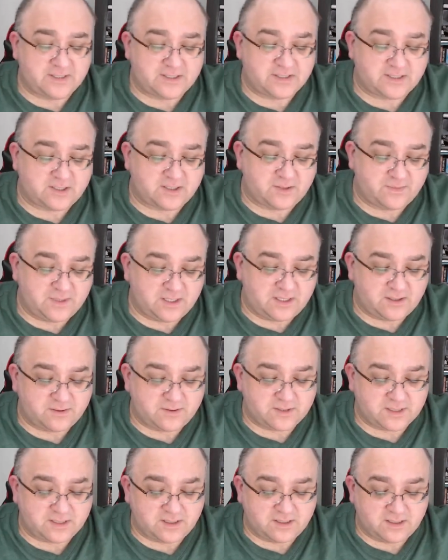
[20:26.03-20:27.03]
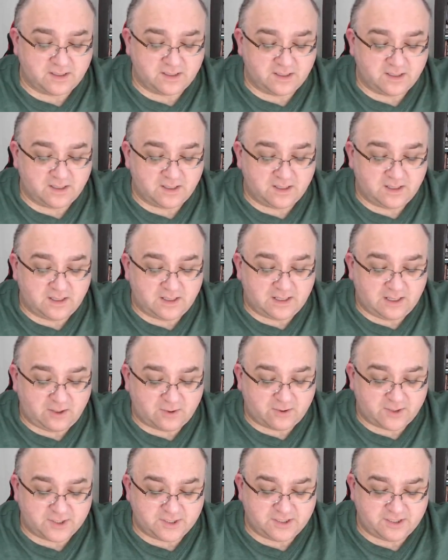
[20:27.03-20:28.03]
snub nose. How
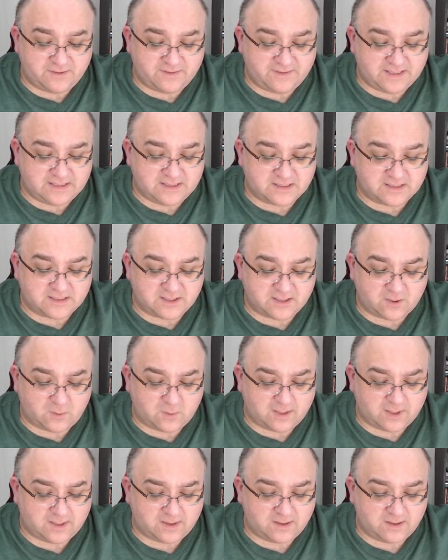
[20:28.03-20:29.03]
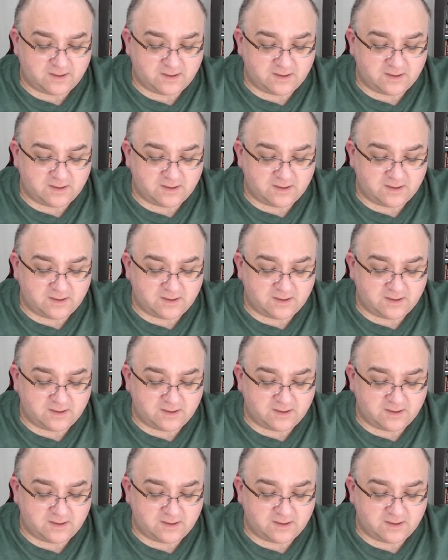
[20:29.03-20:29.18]
could she have hidden so well?